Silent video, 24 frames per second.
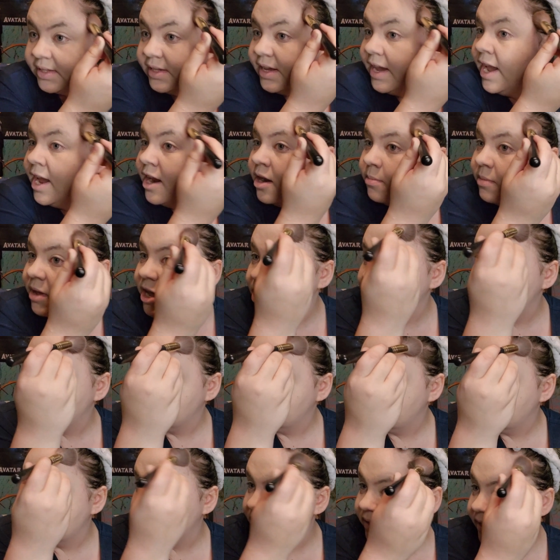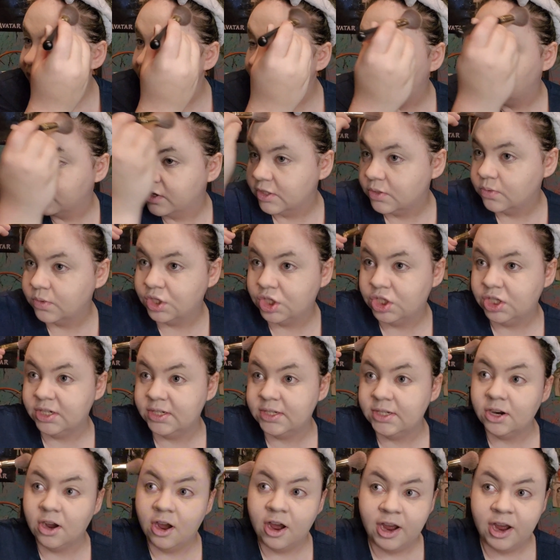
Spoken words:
The animation and sequence was just